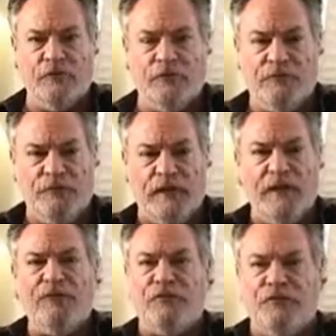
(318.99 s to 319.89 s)
as our
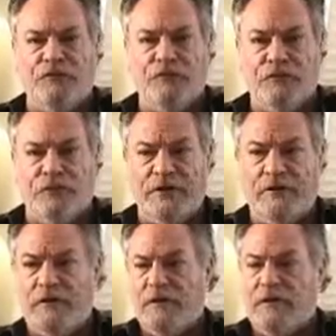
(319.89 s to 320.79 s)
ancestors
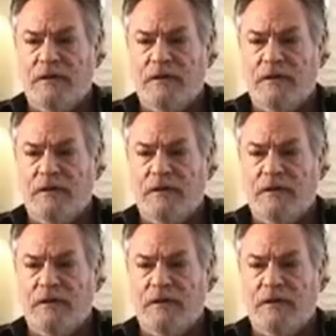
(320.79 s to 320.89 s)
did